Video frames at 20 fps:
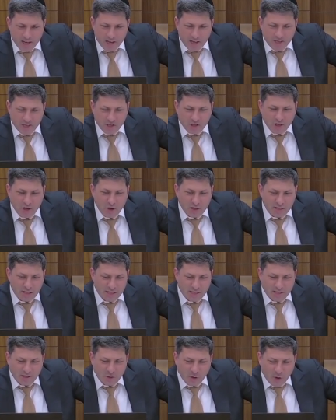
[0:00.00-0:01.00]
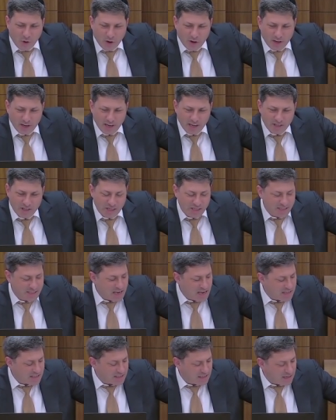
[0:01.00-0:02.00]
So she goes to the store and she
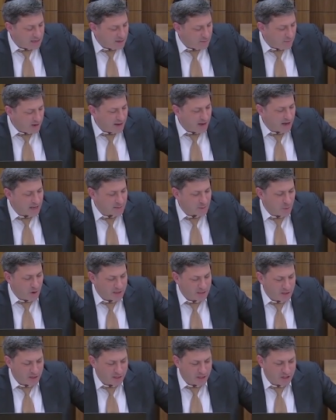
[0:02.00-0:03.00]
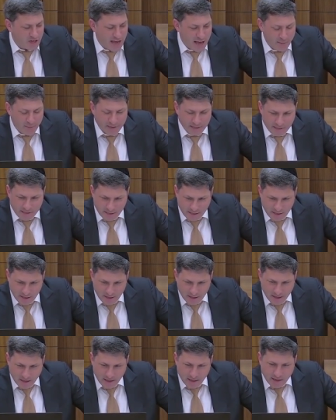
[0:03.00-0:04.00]
says, uh, My husband wants Onik Shabbos.
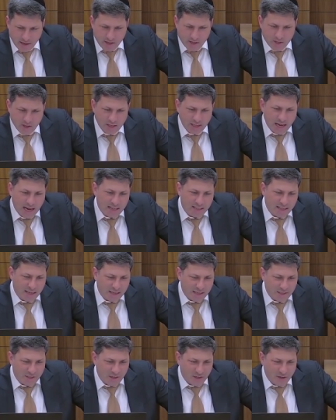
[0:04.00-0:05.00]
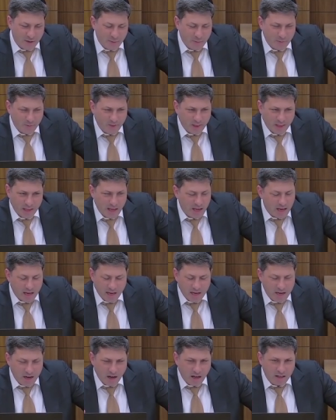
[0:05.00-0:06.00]
So the guy tells her,
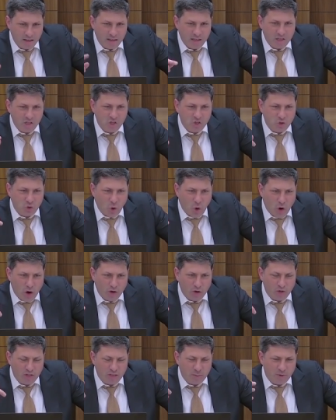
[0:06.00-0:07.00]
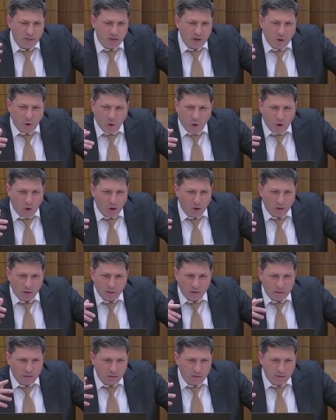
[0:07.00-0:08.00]
No, the store used to be
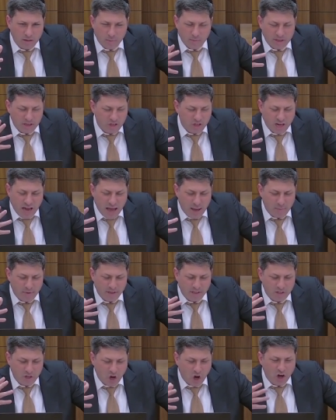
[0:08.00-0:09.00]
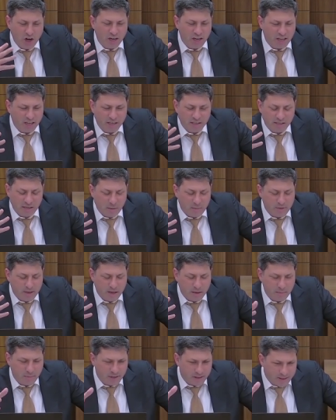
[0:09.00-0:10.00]
called something Shabbos, Oinig
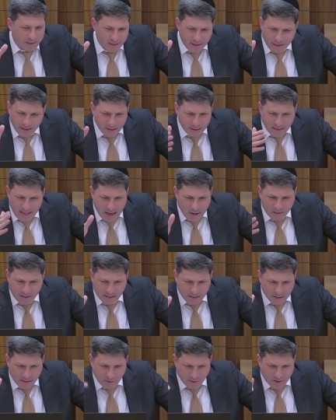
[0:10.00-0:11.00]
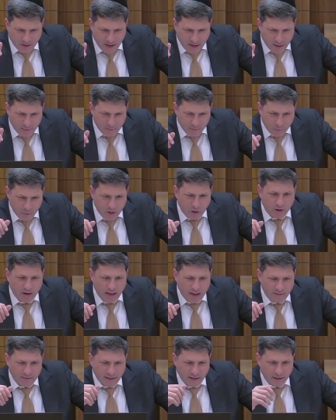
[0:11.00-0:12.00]
something, but now it's a different name. We don't
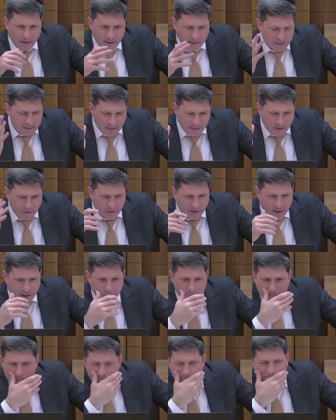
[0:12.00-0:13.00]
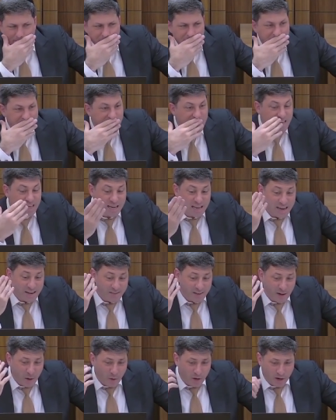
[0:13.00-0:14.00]
have that. It's the different name. He didn't
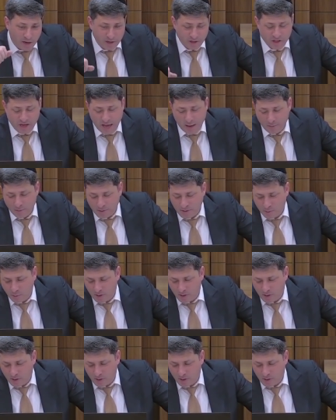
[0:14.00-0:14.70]
even know what Onik Shabbos